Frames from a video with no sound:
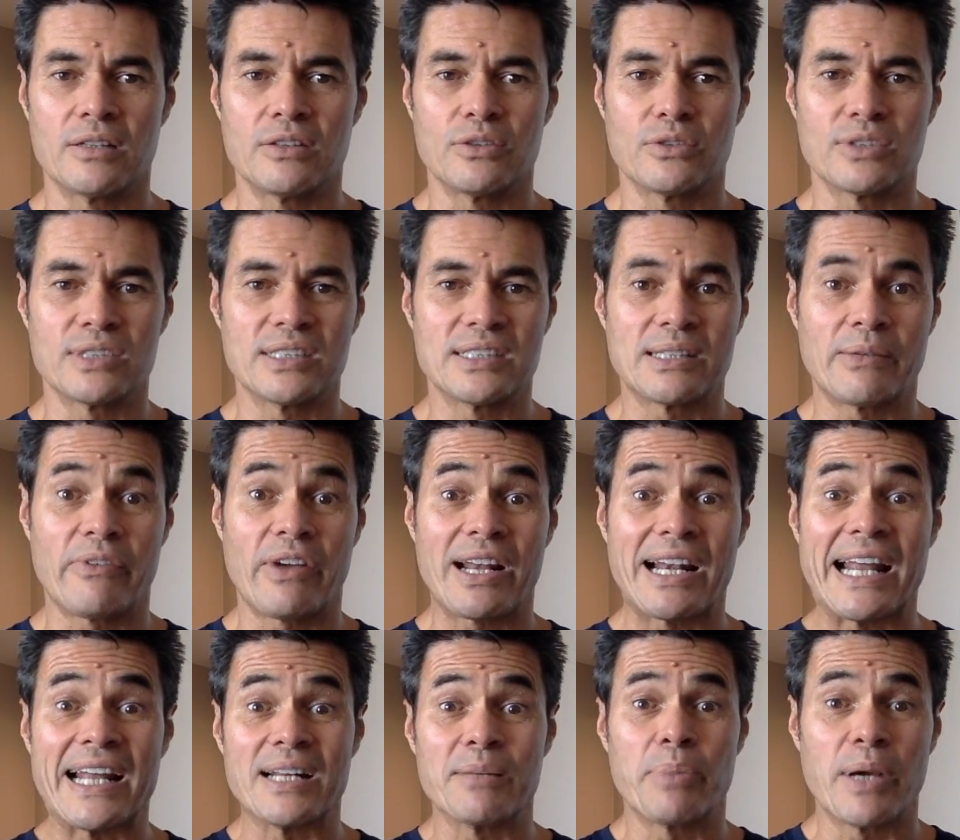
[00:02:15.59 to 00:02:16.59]
You'll see some of
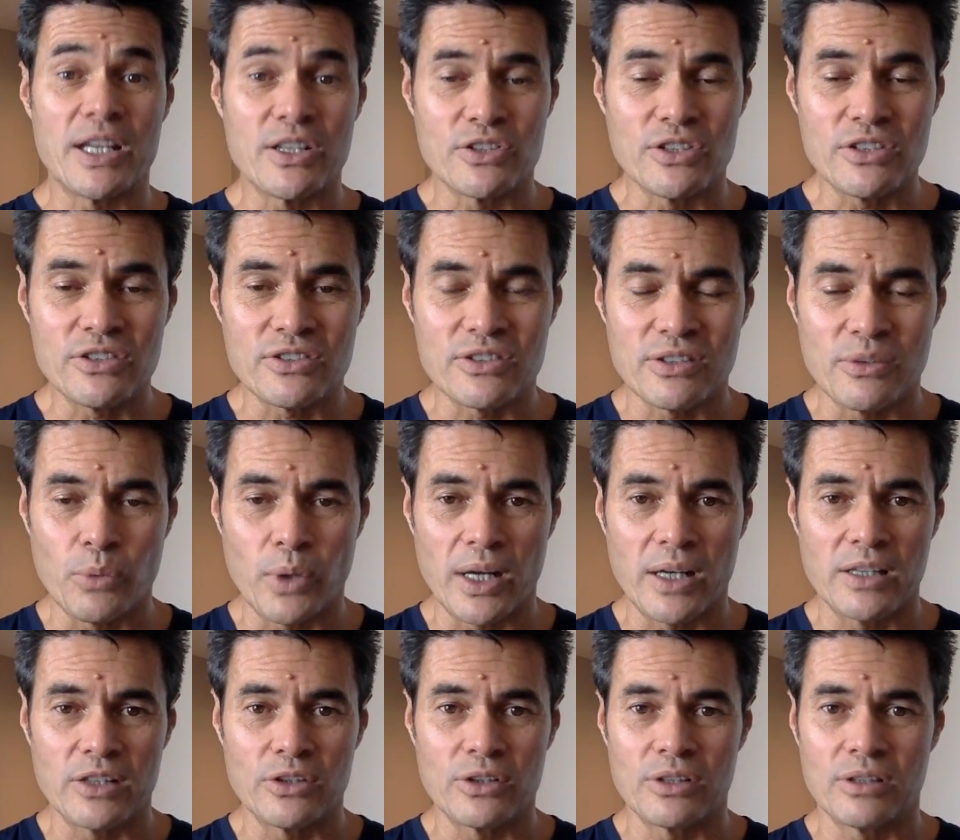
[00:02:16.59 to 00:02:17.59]
our landing pages
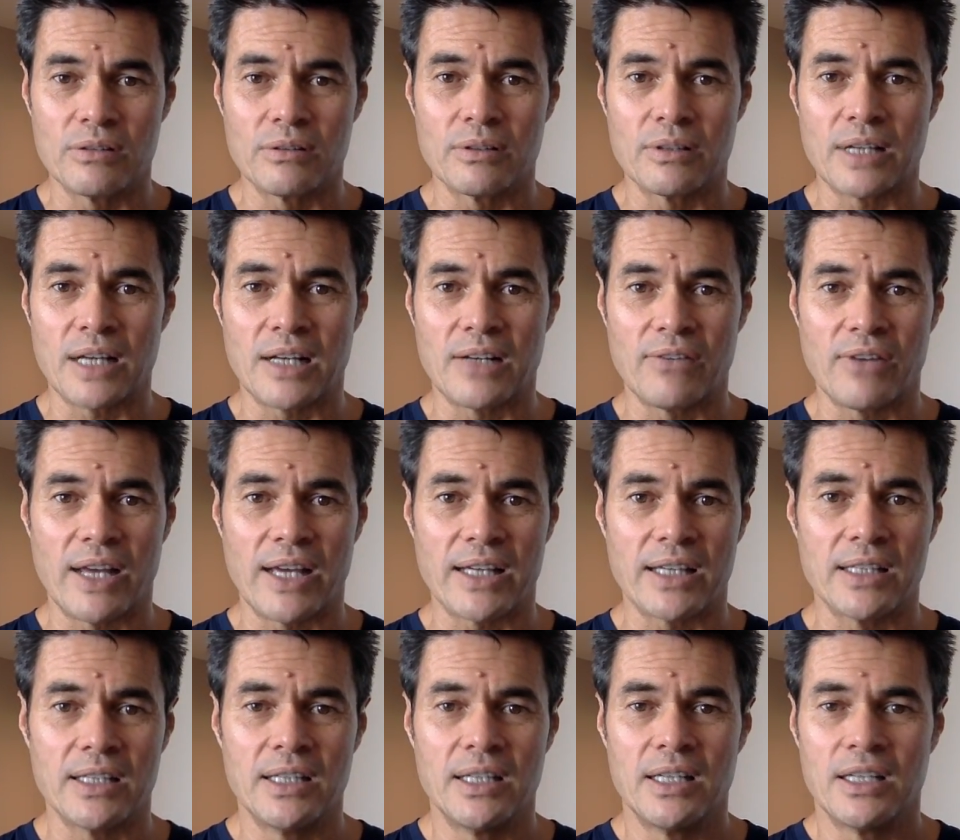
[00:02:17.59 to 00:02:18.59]
where you can kind of
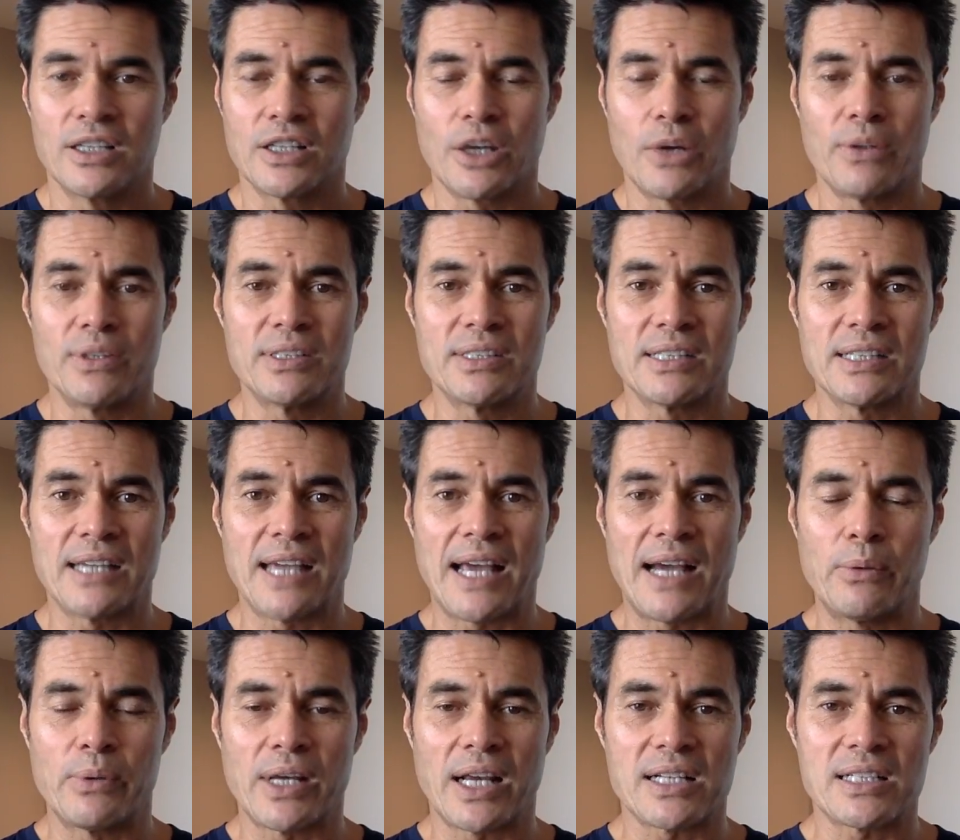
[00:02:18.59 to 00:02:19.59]
like go and see
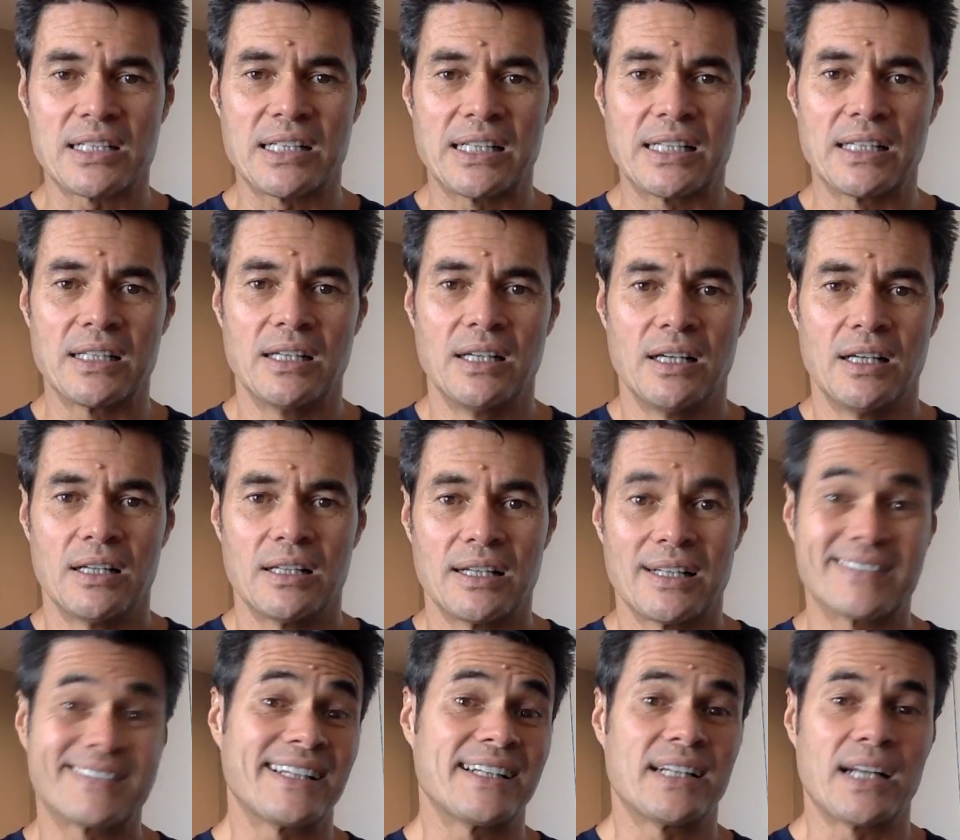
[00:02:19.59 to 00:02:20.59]
how we actually
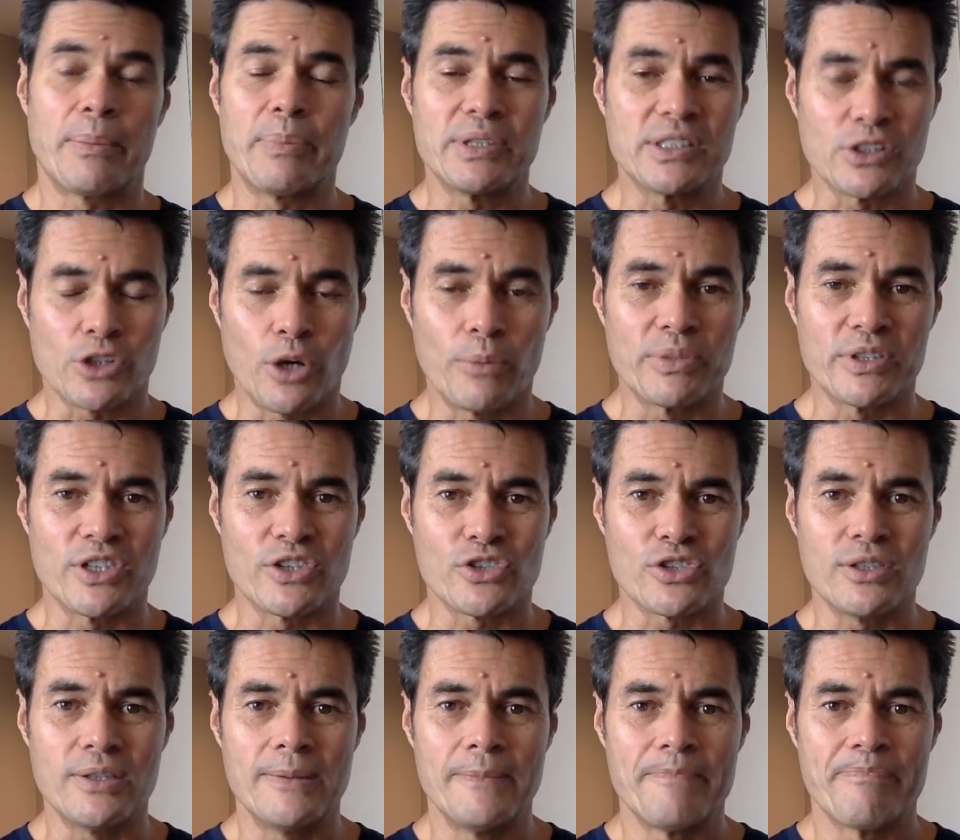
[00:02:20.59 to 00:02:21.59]
set it up as a
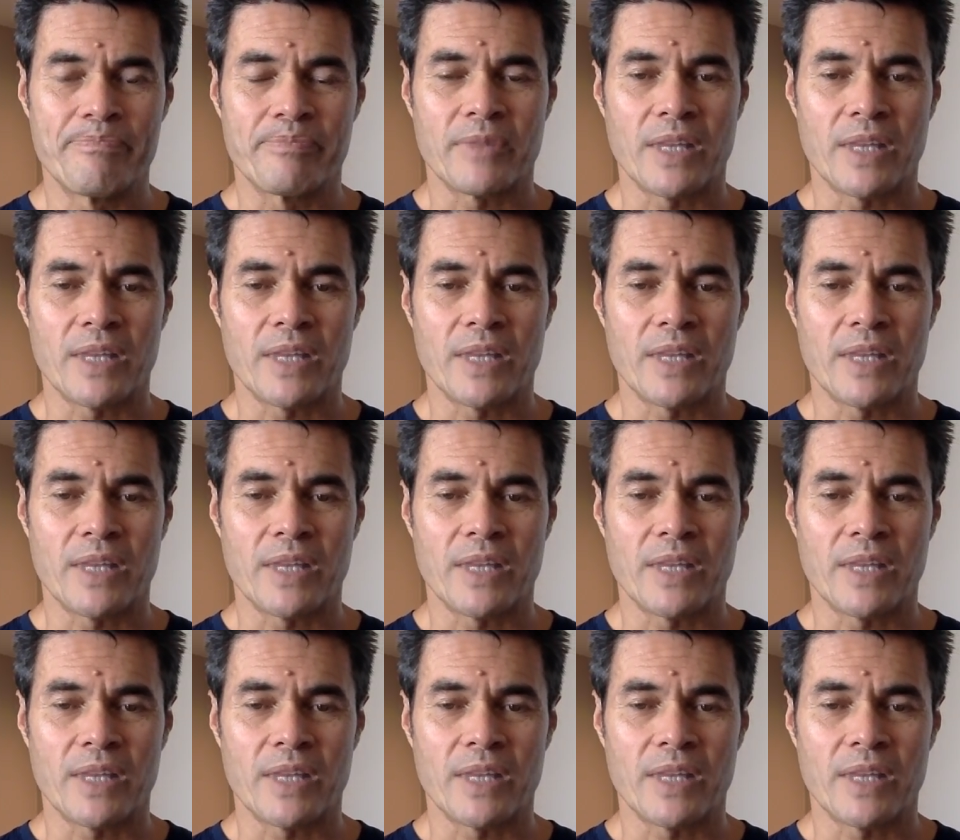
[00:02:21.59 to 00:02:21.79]
competition.